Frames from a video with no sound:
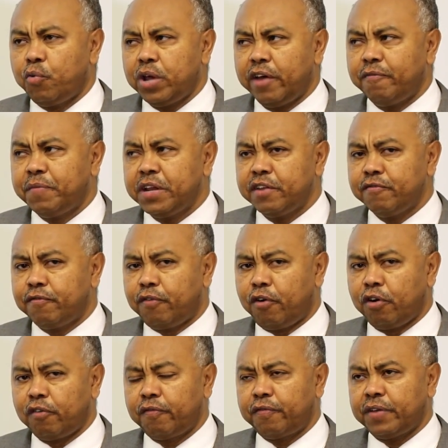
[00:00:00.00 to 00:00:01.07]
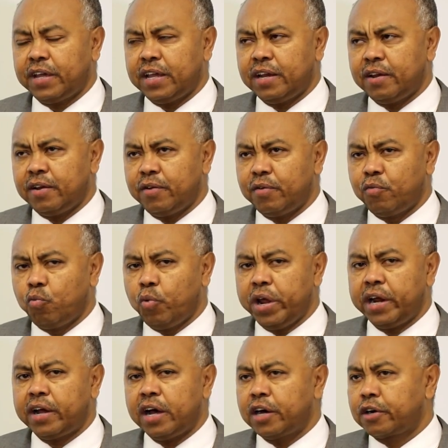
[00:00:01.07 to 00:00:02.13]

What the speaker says: We have been involved in work